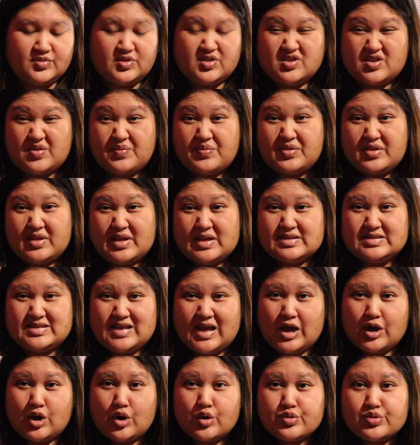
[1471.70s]
some of the things
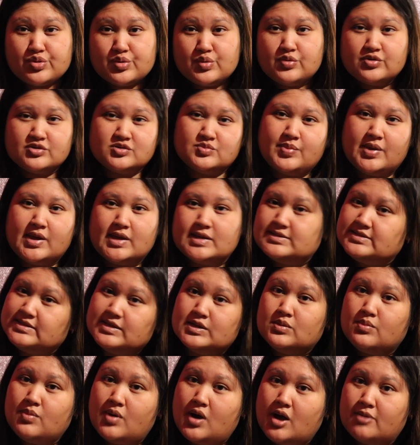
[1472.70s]
I go through as being a
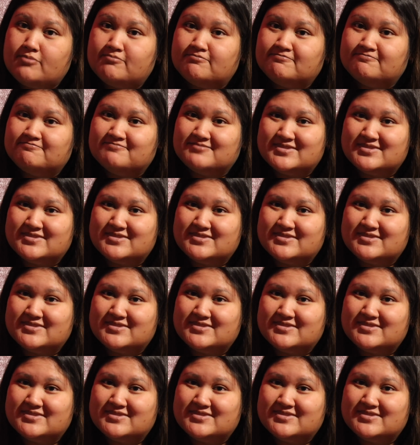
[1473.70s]
single mom.